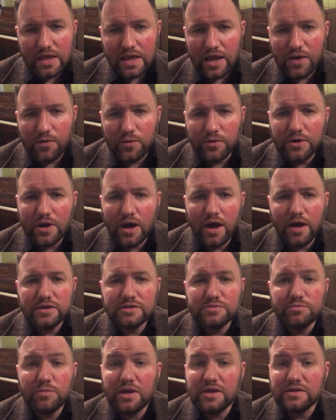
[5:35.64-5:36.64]

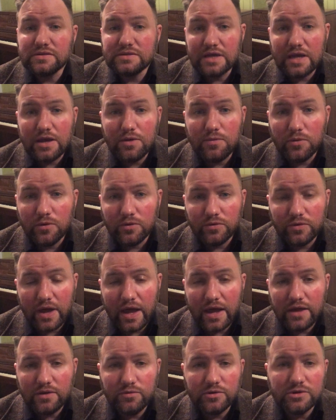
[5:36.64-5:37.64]
Equinox means equal
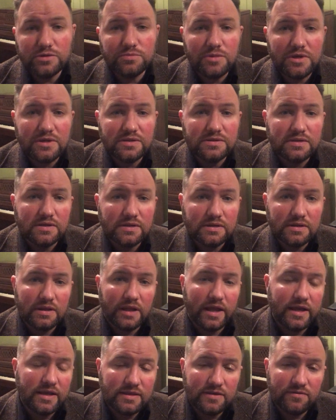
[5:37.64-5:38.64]
night, which means the
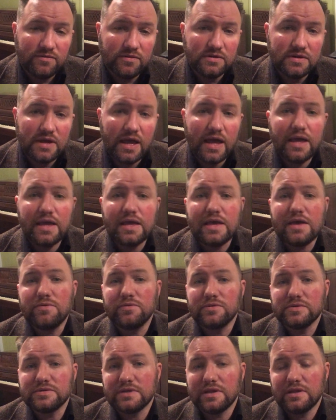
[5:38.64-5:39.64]
length of the day
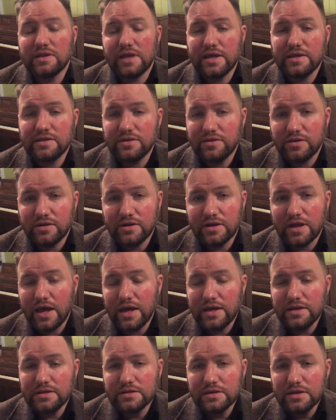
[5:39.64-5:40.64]
equals the length of the
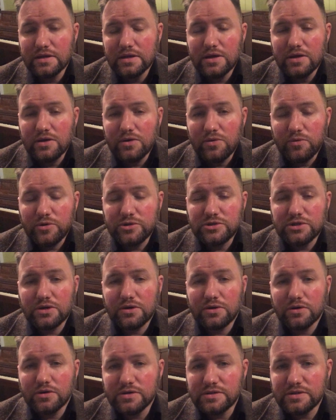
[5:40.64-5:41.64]
night, which
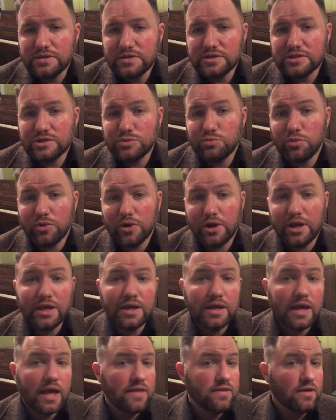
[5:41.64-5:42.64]
occurs in the
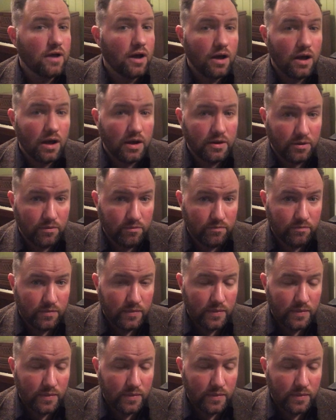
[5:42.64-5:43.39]
spring and the autumn.